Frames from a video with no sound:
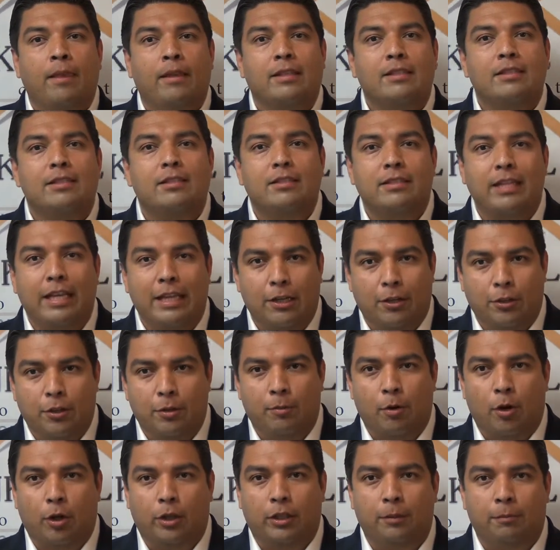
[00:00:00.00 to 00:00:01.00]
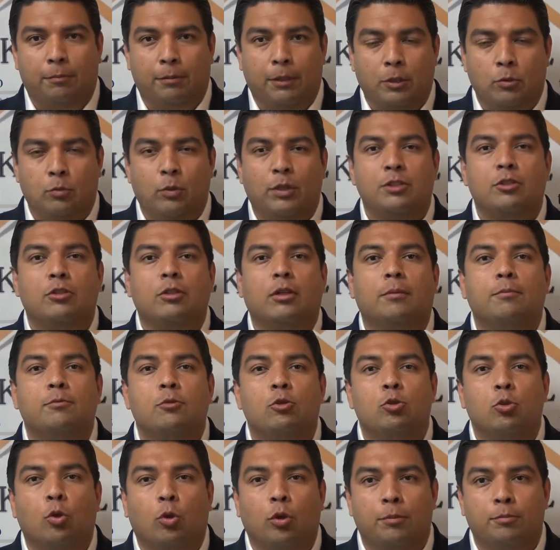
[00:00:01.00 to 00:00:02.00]
stay on the marketplace? What's their
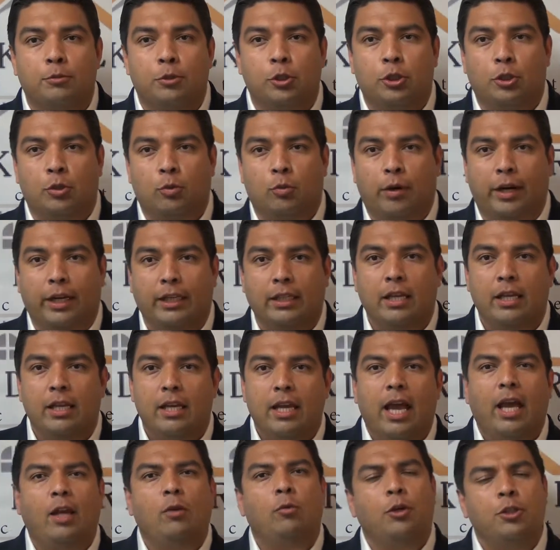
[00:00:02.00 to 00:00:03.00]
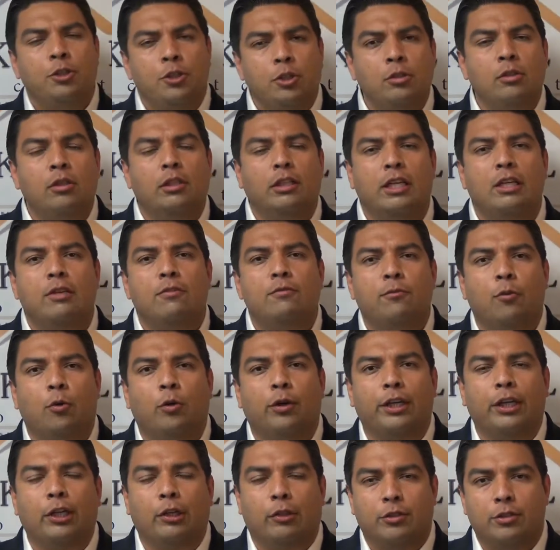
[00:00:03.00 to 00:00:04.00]
absorption rate? And what you're looking
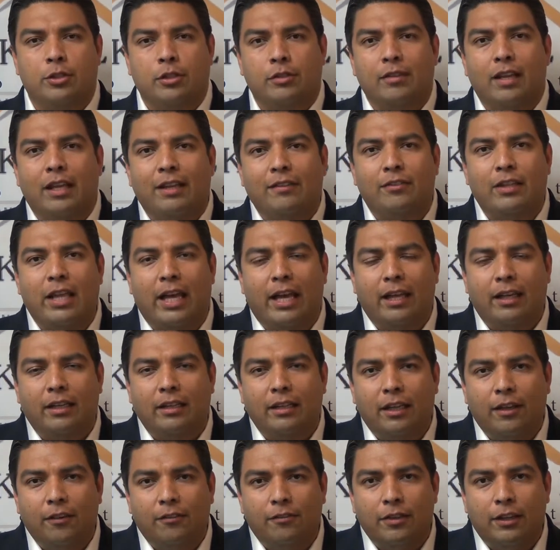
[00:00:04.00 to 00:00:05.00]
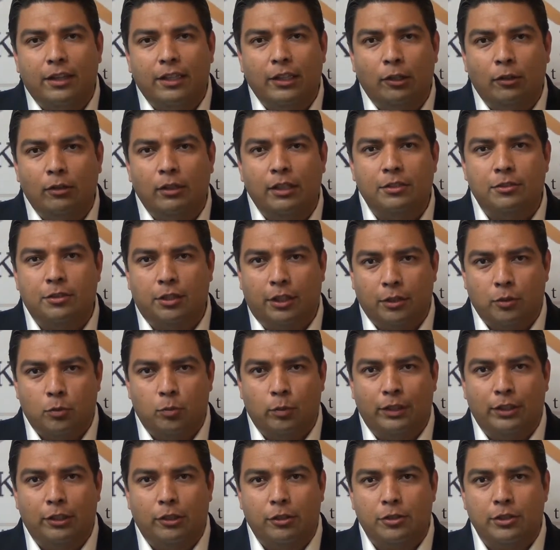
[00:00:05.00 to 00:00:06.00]
for here is that if their listings,
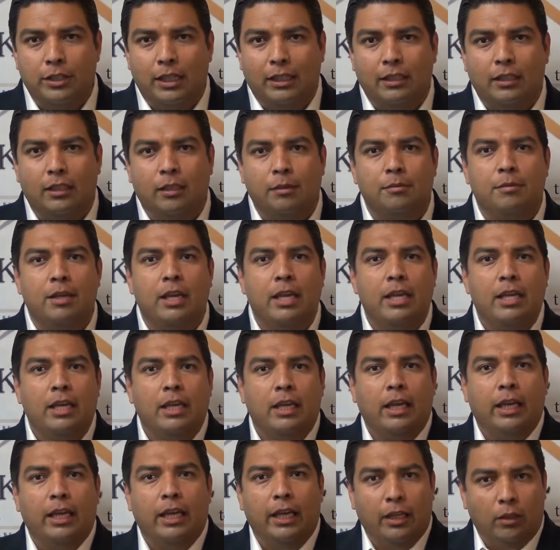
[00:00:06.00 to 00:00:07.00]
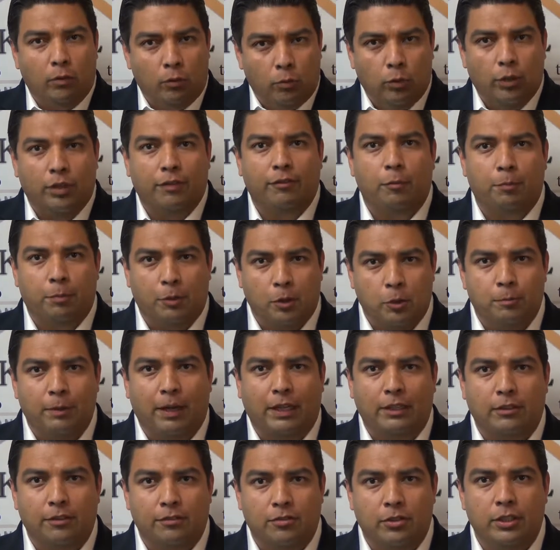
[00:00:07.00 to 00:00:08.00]
when they're selling them in whatever
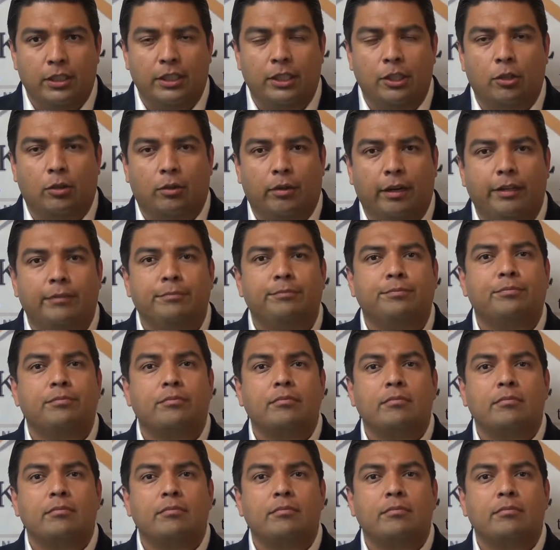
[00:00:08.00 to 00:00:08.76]
prospective city you're in,